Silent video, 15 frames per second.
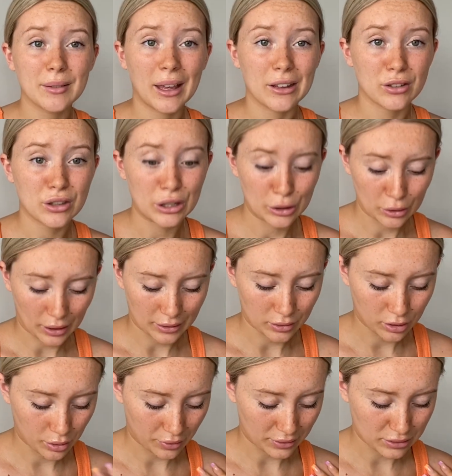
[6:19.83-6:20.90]
it's too, I don't
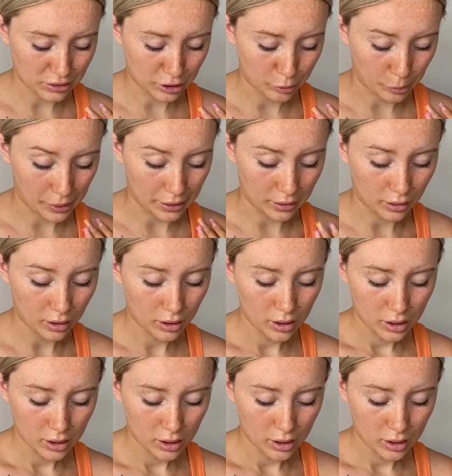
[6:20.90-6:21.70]
know if it's too big